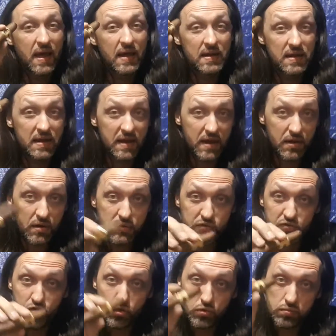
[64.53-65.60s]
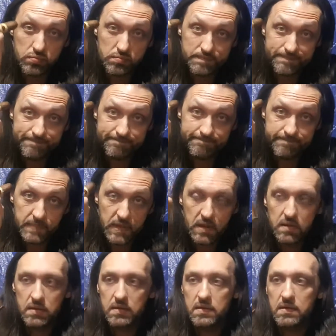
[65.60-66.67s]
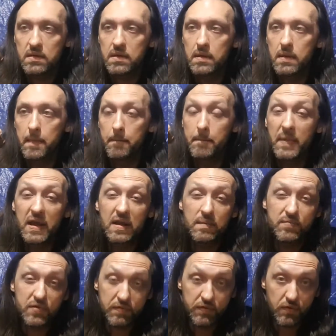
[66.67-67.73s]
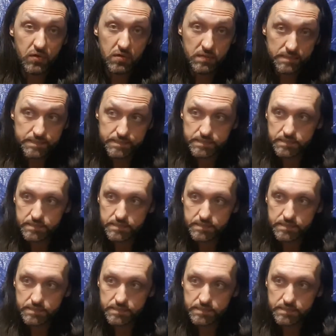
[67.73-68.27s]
and Liguero. So medium to full.